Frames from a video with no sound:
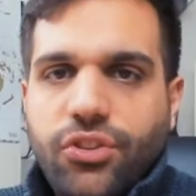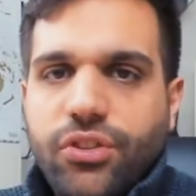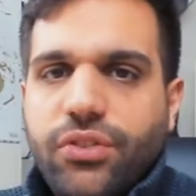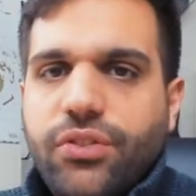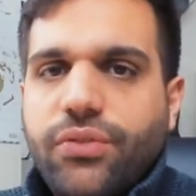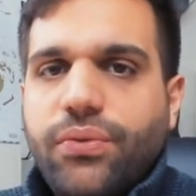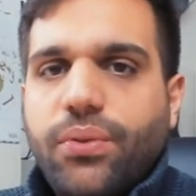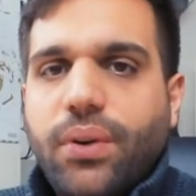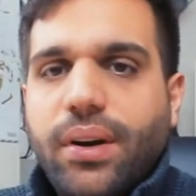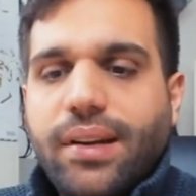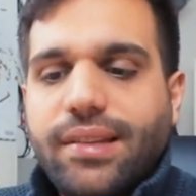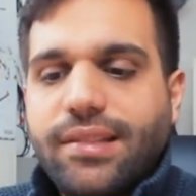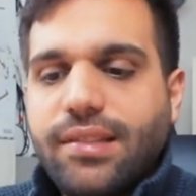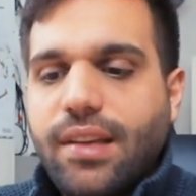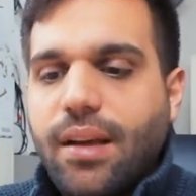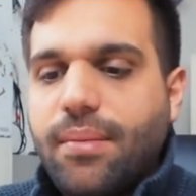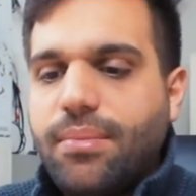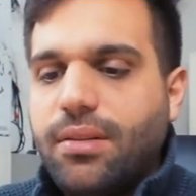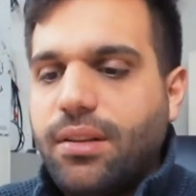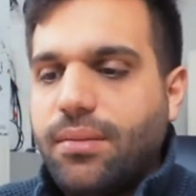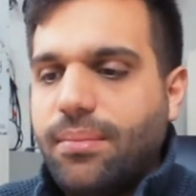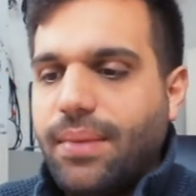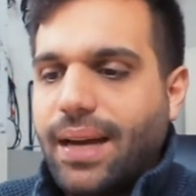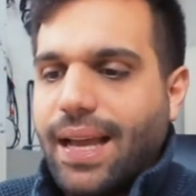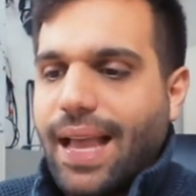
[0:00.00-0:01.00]
Just for
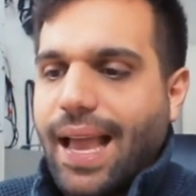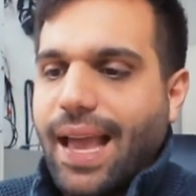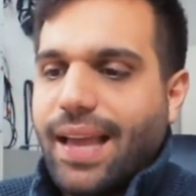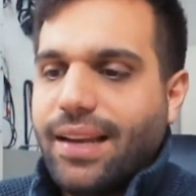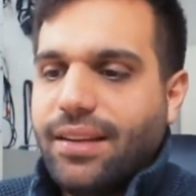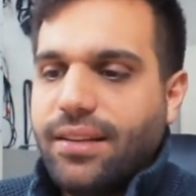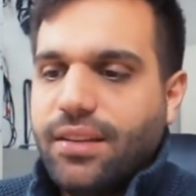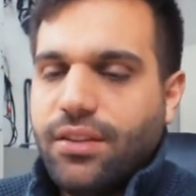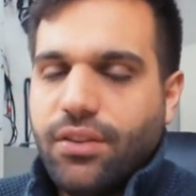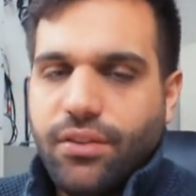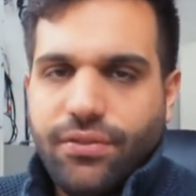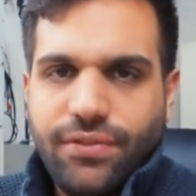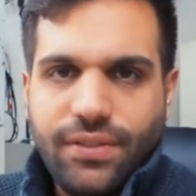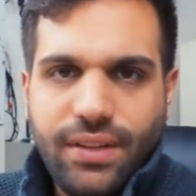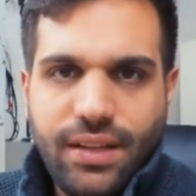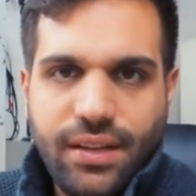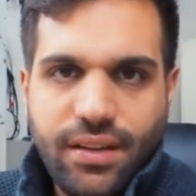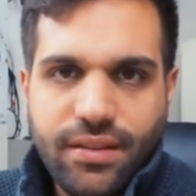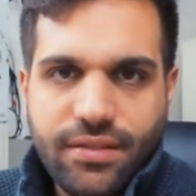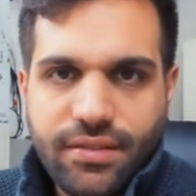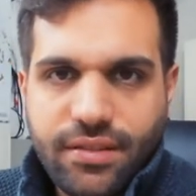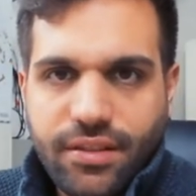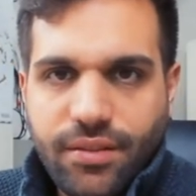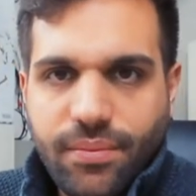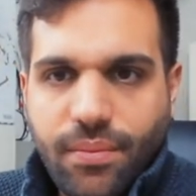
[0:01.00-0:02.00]
example, my edit of
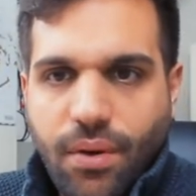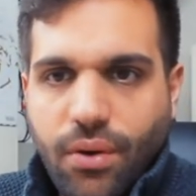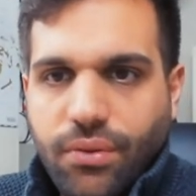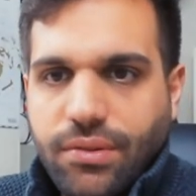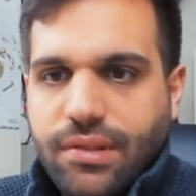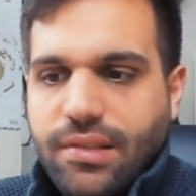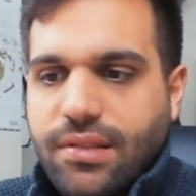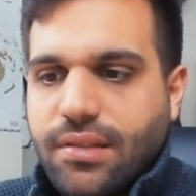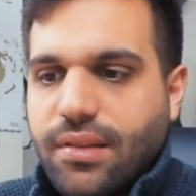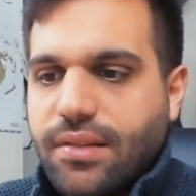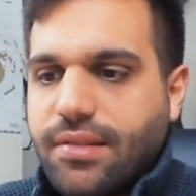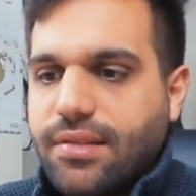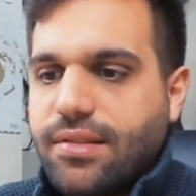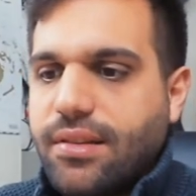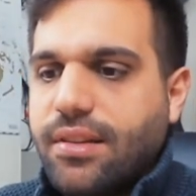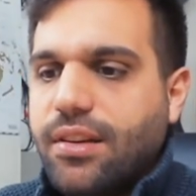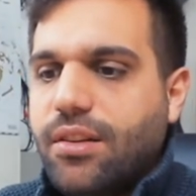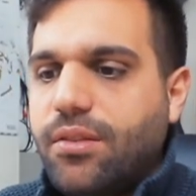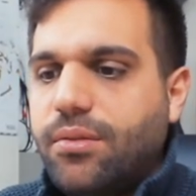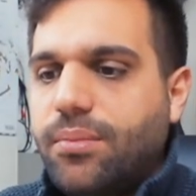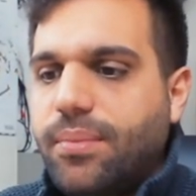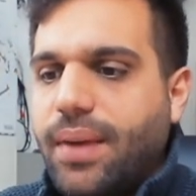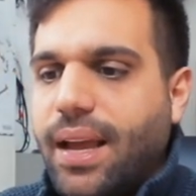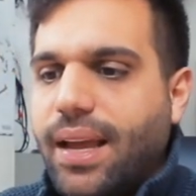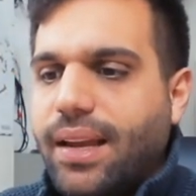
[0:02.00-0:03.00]
Nina Simone's
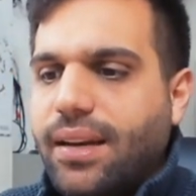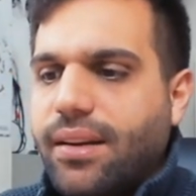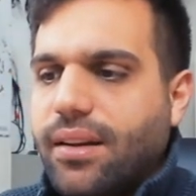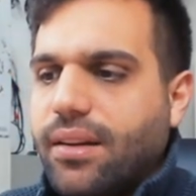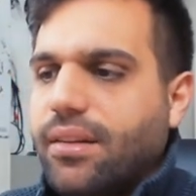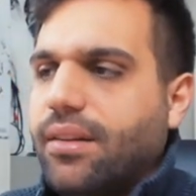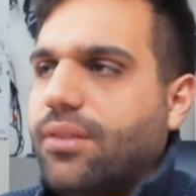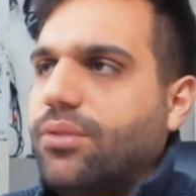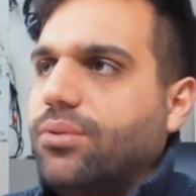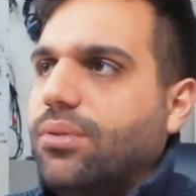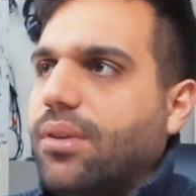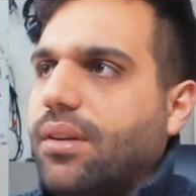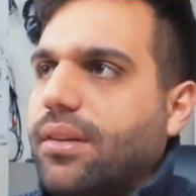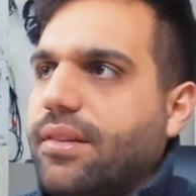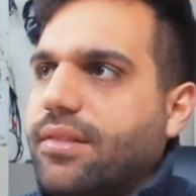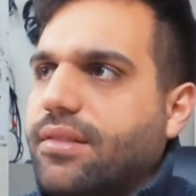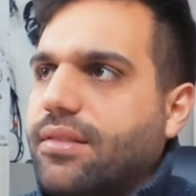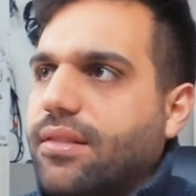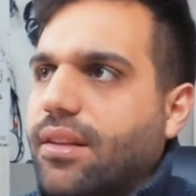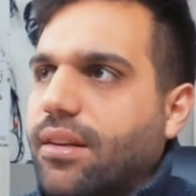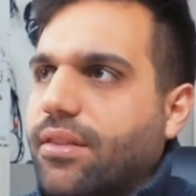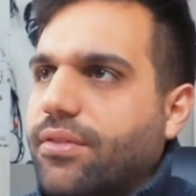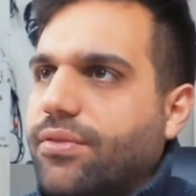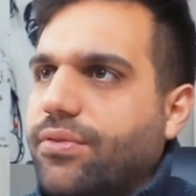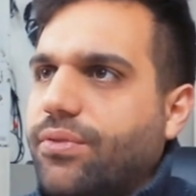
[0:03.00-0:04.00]
Sinnerman that I
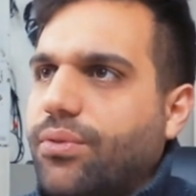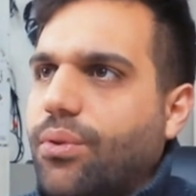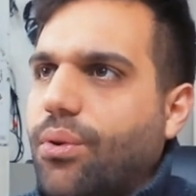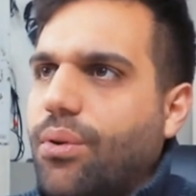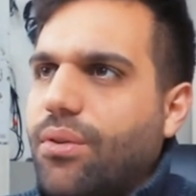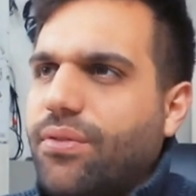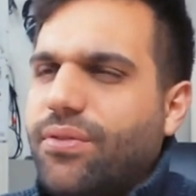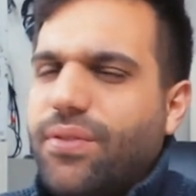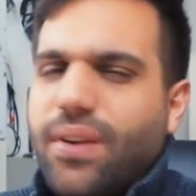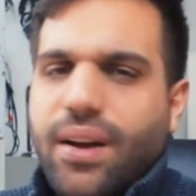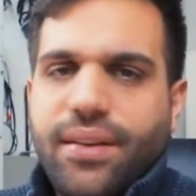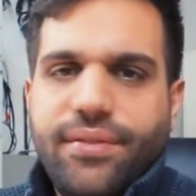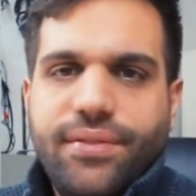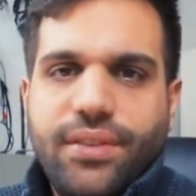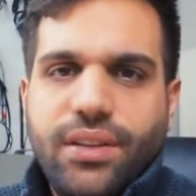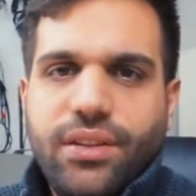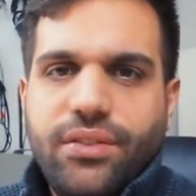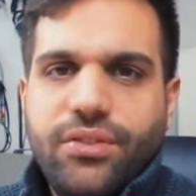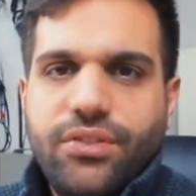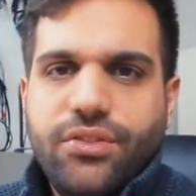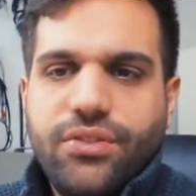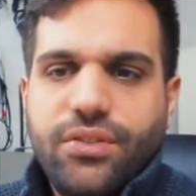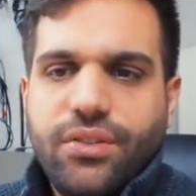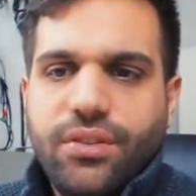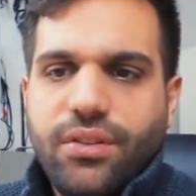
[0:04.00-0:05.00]
released like four or five
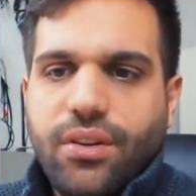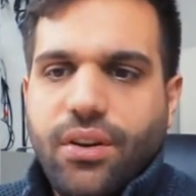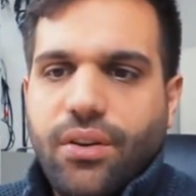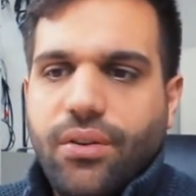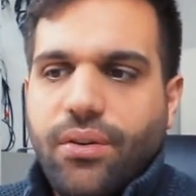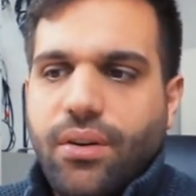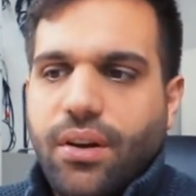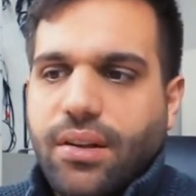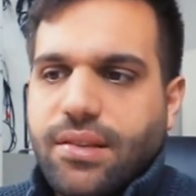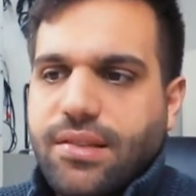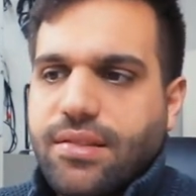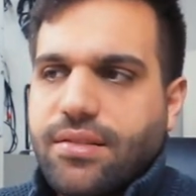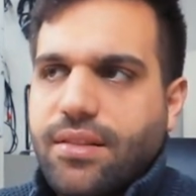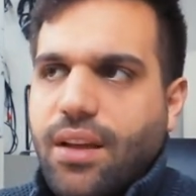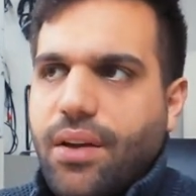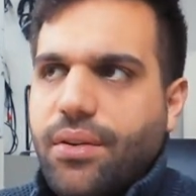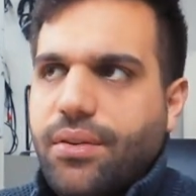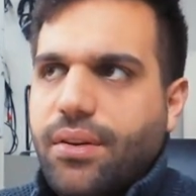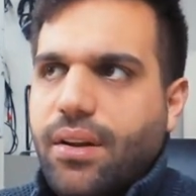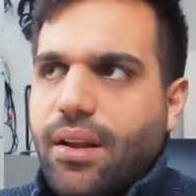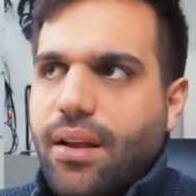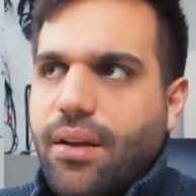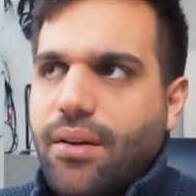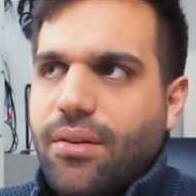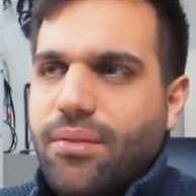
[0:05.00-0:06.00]
years ago on
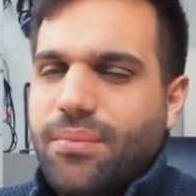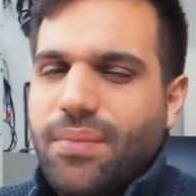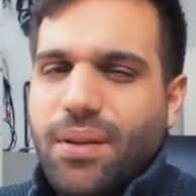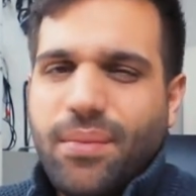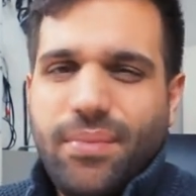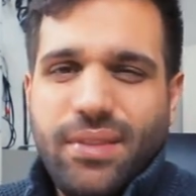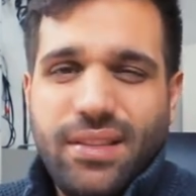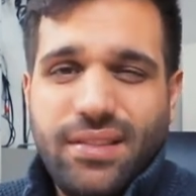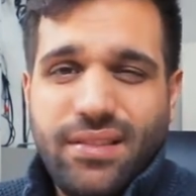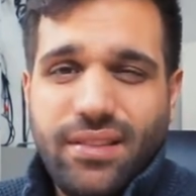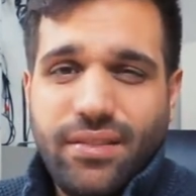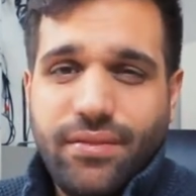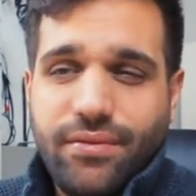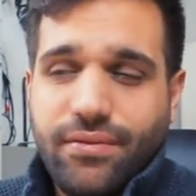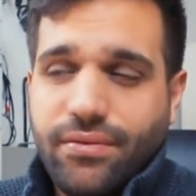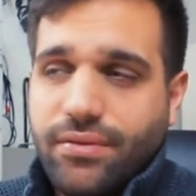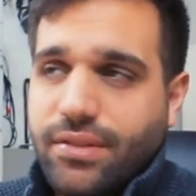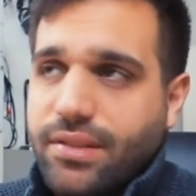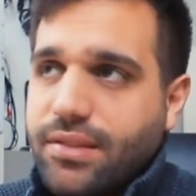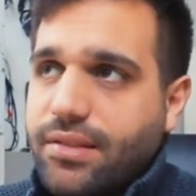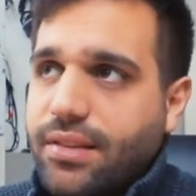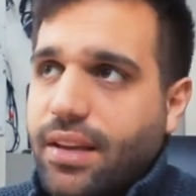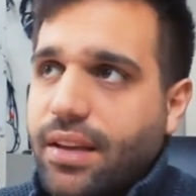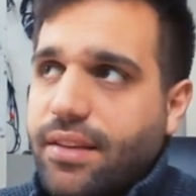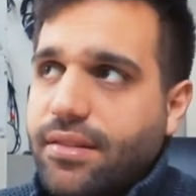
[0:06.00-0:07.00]
SoundCloud, maybe it's even
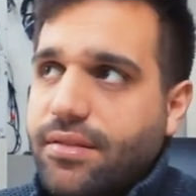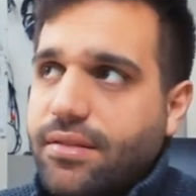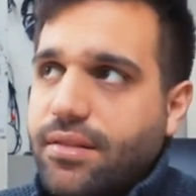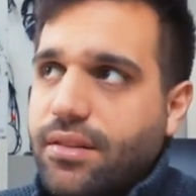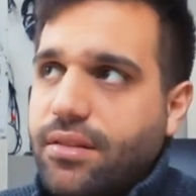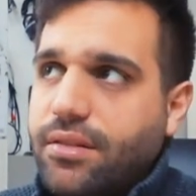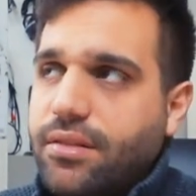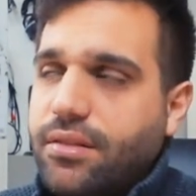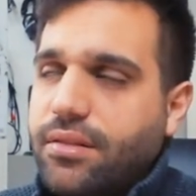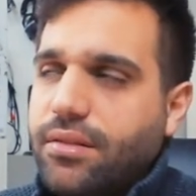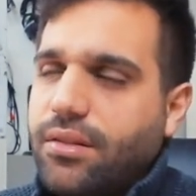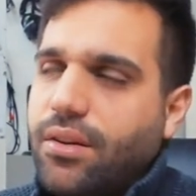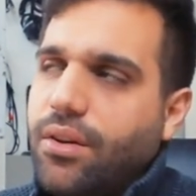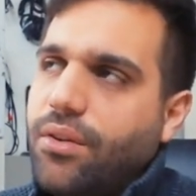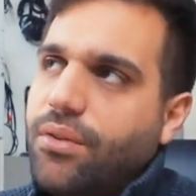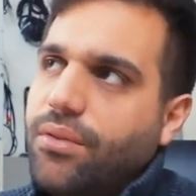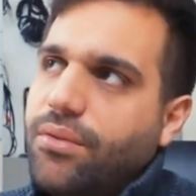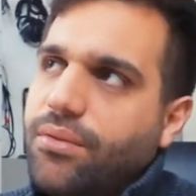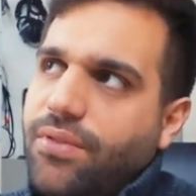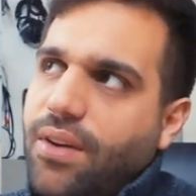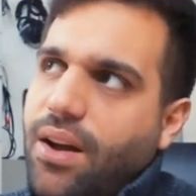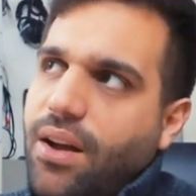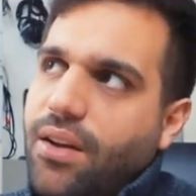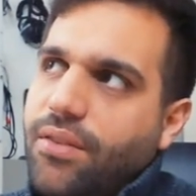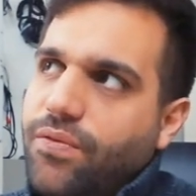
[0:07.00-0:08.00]
six years,
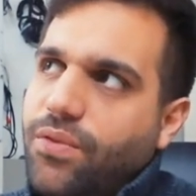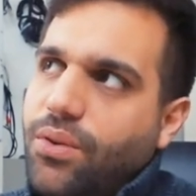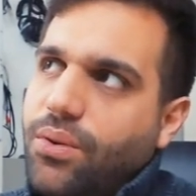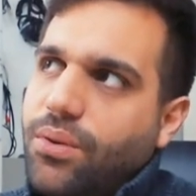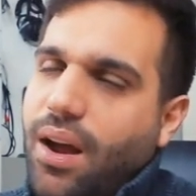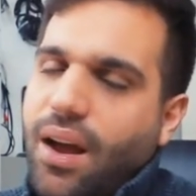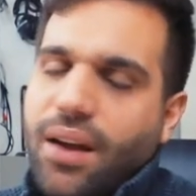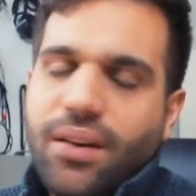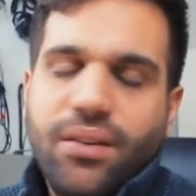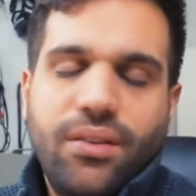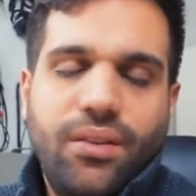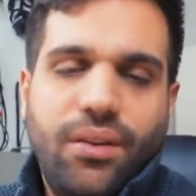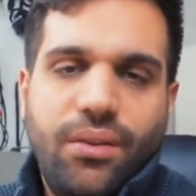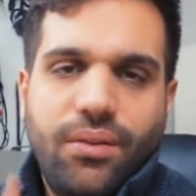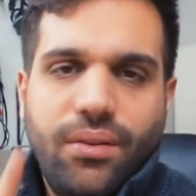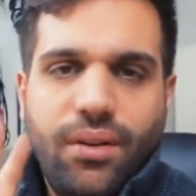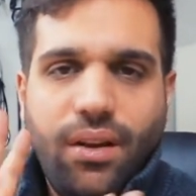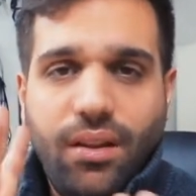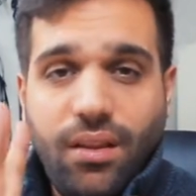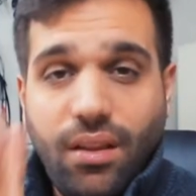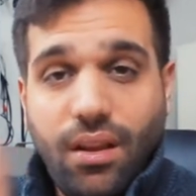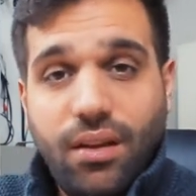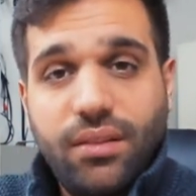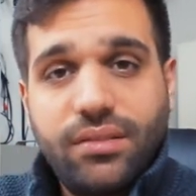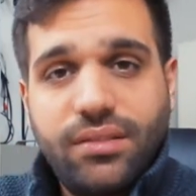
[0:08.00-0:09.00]
no, five, four, I don't know,
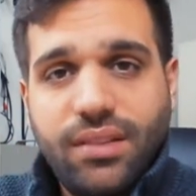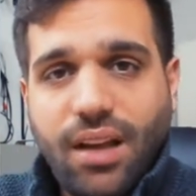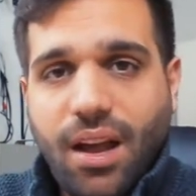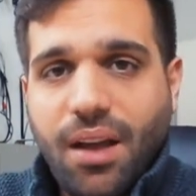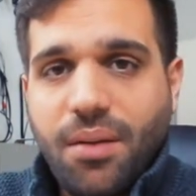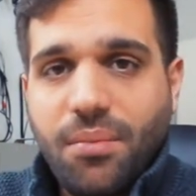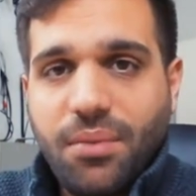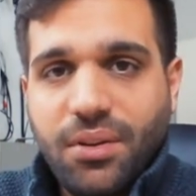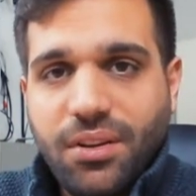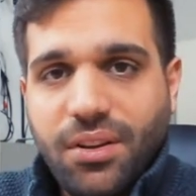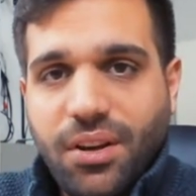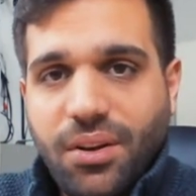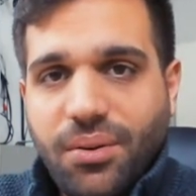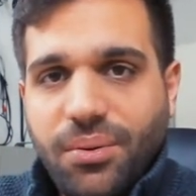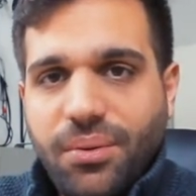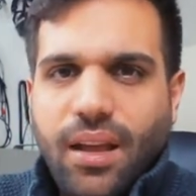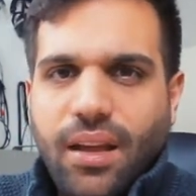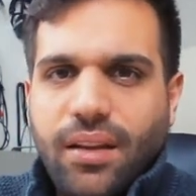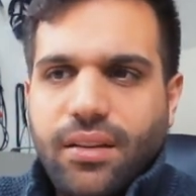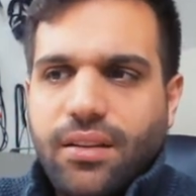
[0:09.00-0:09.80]
a long time ago.